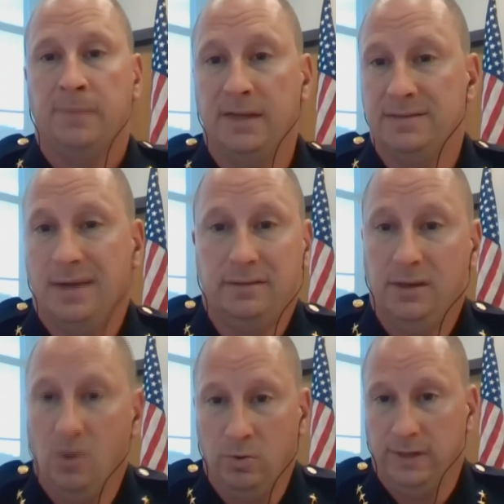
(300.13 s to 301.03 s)
it's not
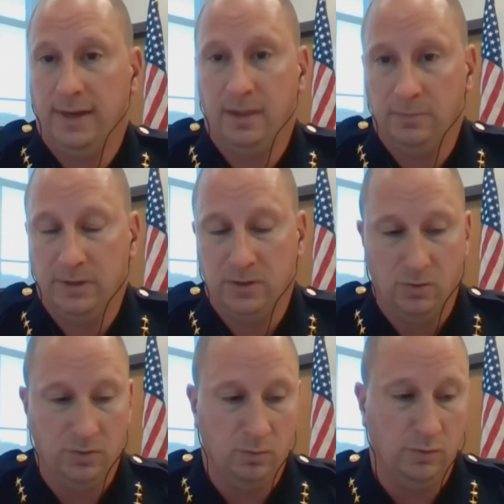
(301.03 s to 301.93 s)
the only element
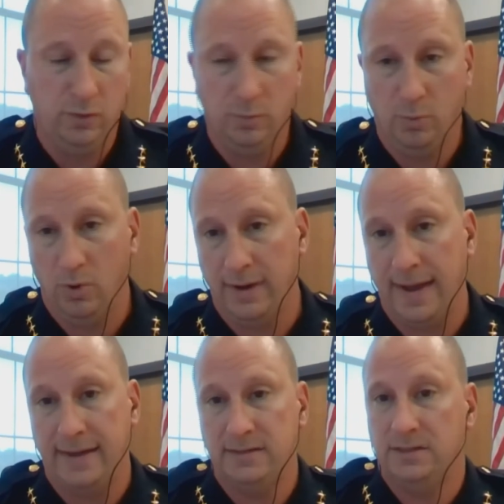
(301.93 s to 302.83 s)
the review board
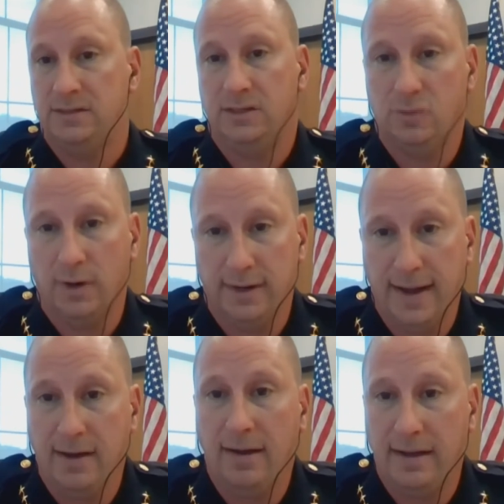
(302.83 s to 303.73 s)
as it sits right
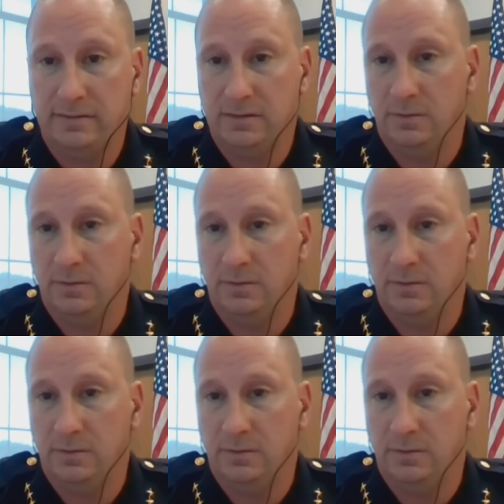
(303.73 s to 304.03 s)
now has the